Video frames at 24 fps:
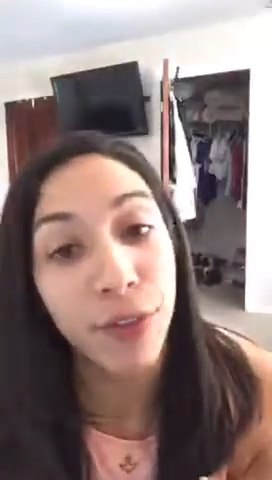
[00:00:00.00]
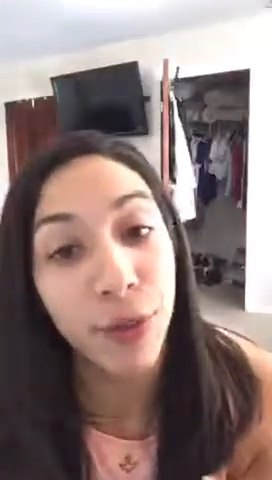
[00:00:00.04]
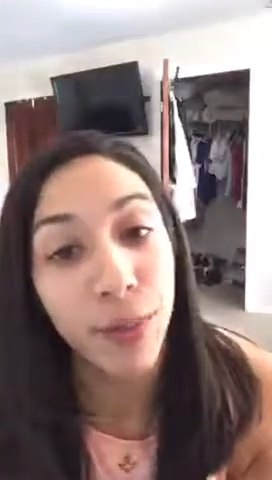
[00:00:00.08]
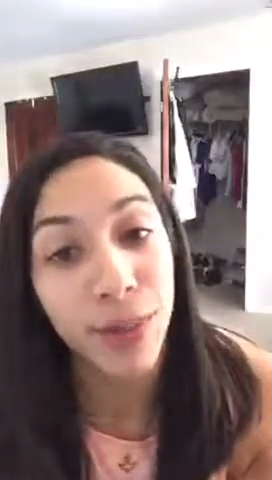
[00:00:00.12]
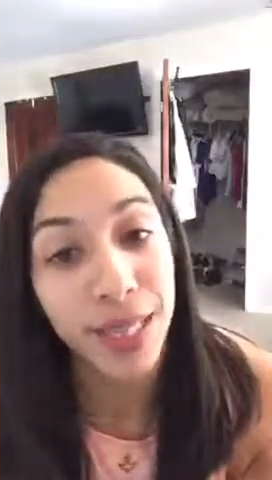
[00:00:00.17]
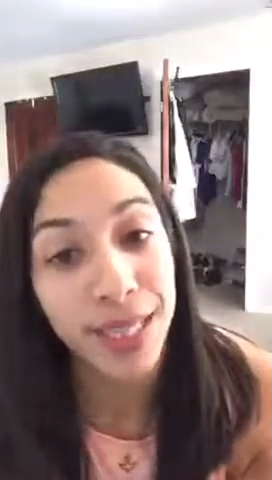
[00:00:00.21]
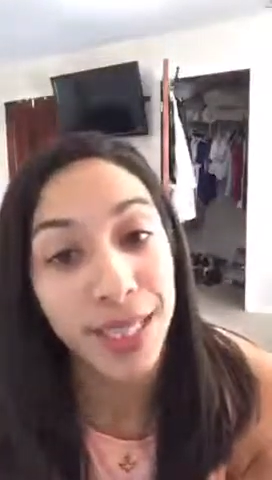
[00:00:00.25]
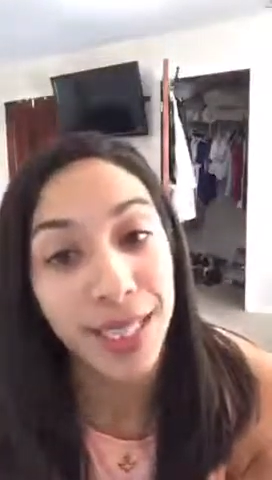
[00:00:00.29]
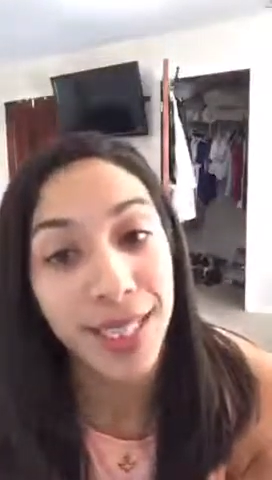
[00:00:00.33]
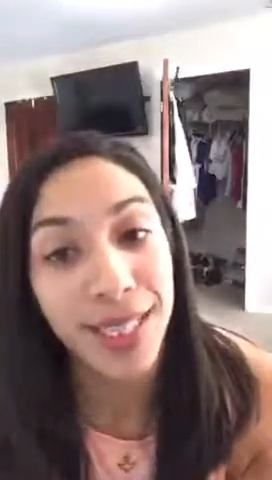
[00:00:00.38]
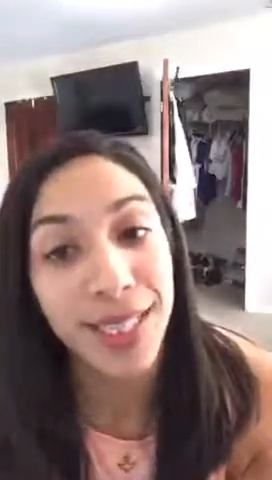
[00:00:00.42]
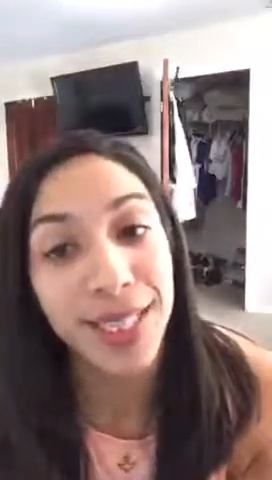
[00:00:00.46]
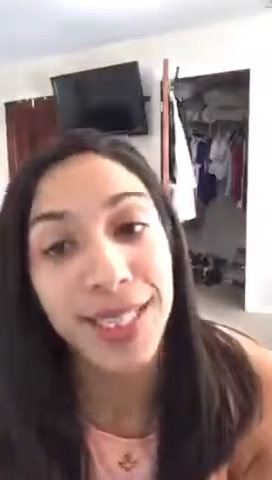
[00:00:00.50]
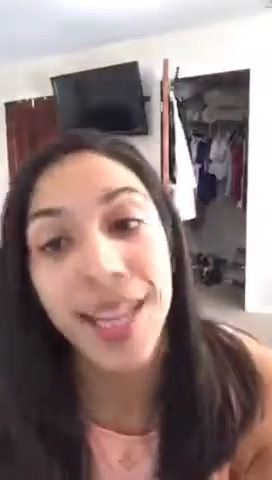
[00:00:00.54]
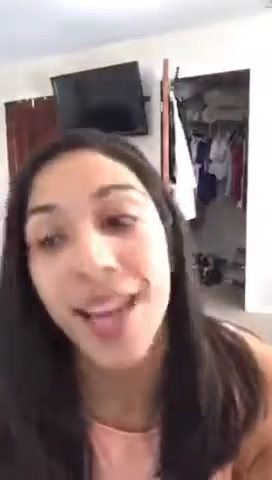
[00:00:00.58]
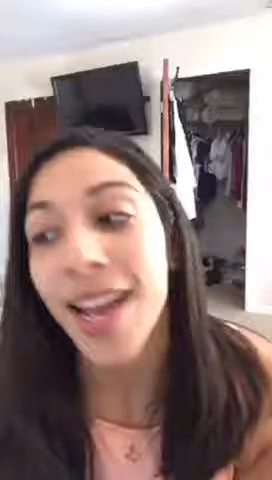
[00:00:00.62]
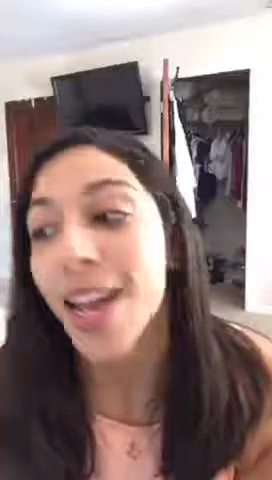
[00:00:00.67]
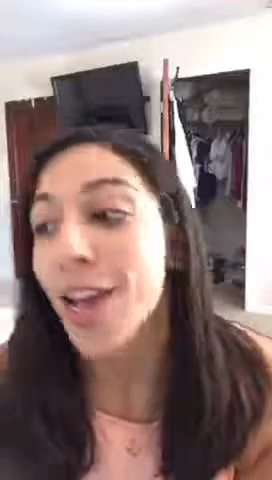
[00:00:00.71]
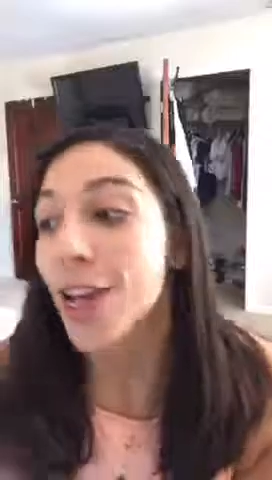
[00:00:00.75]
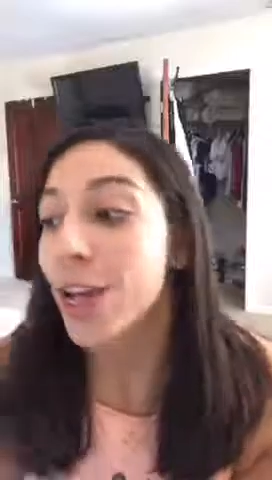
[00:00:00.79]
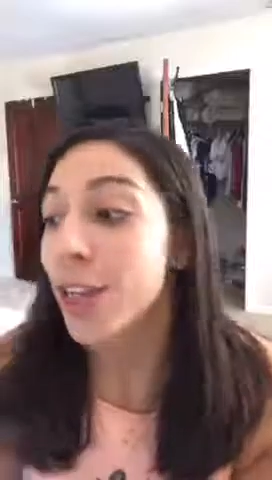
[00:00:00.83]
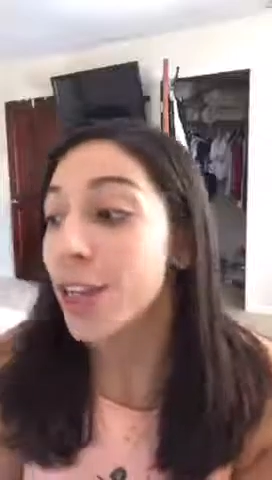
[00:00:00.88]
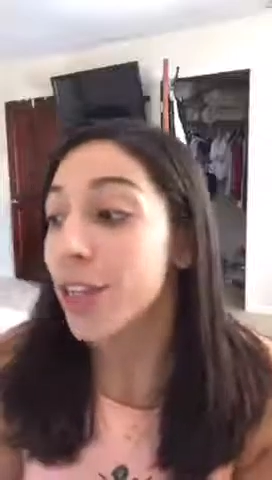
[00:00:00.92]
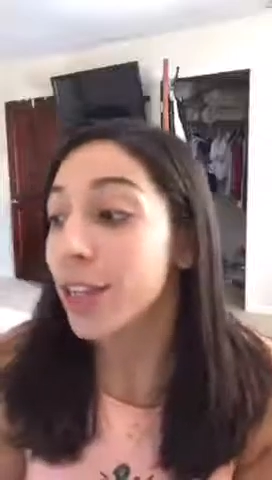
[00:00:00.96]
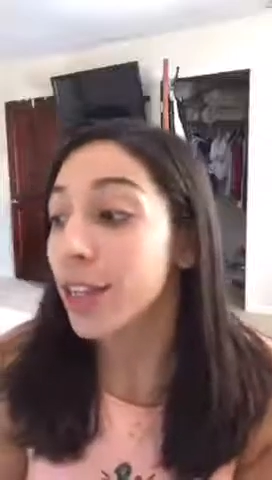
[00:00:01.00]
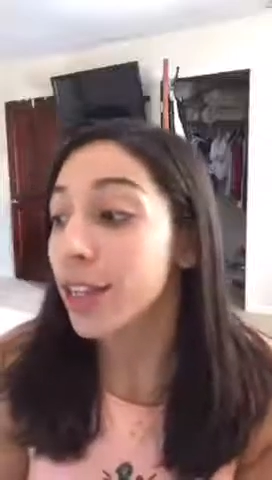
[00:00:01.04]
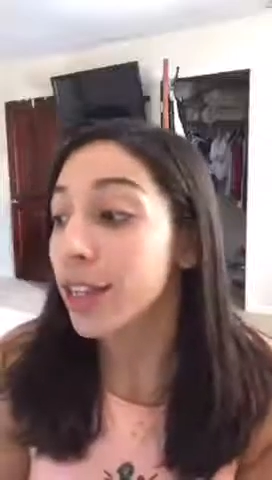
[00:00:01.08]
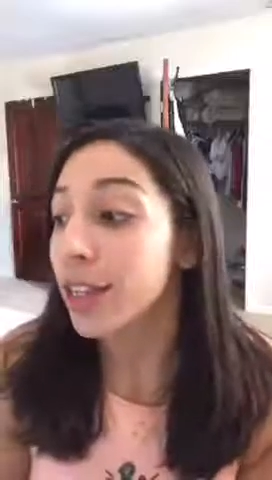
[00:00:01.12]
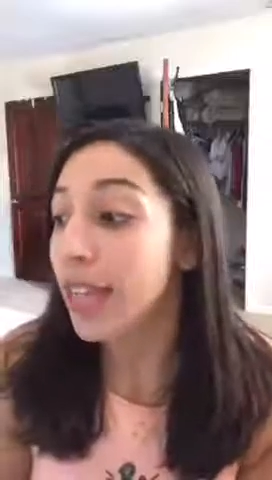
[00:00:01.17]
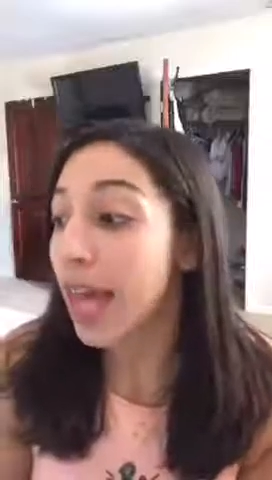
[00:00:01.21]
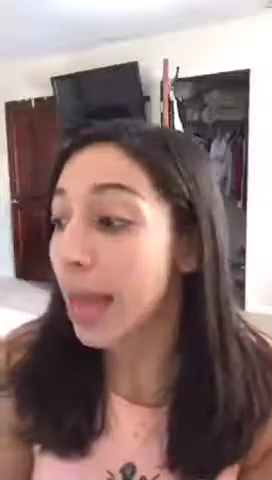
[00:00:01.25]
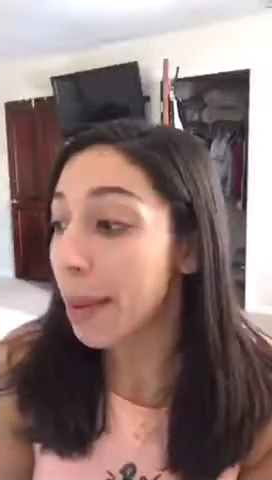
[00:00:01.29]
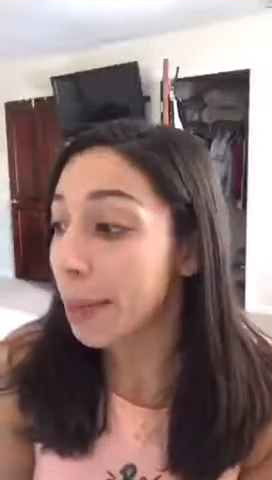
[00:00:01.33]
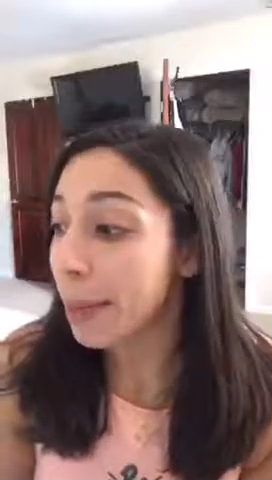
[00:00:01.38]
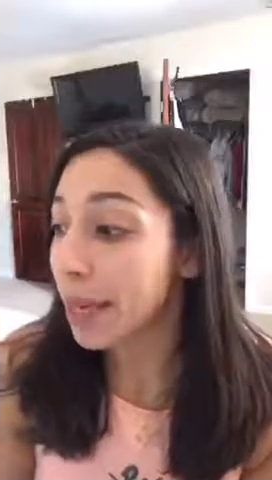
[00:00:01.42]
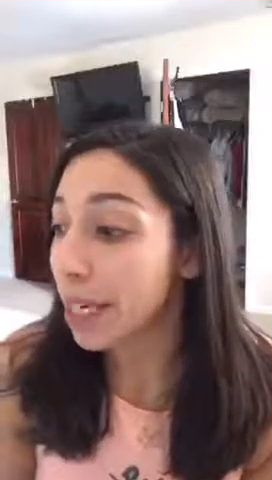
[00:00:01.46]
or business,
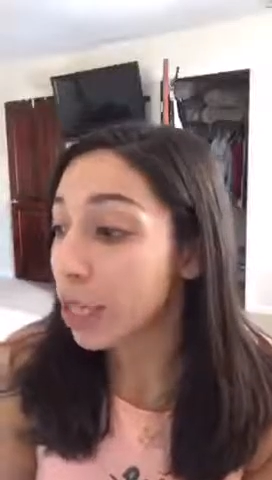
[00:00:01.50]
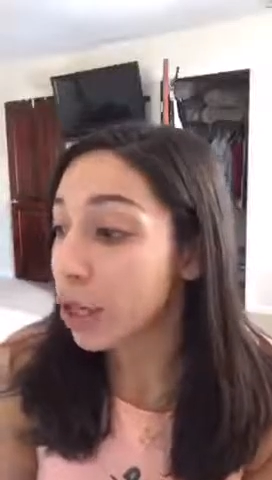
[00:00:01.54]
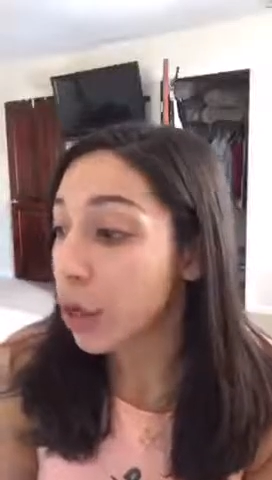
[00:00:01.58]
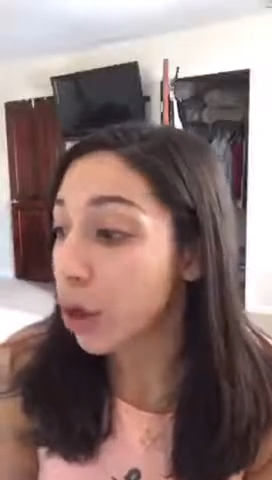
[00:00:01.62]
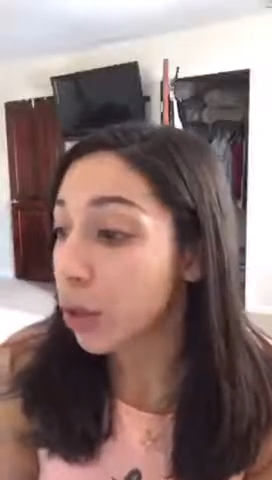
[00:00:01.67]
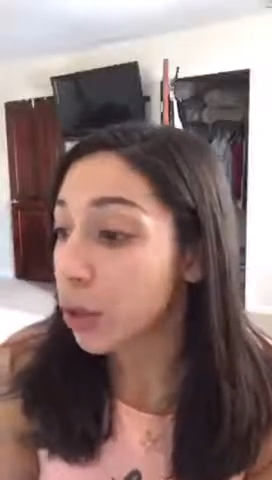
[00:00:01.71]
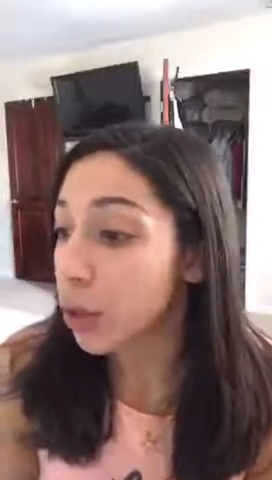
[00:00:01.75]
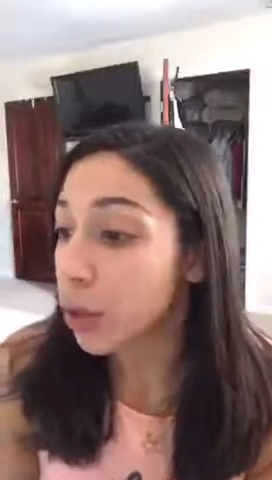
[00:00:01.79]
let me know.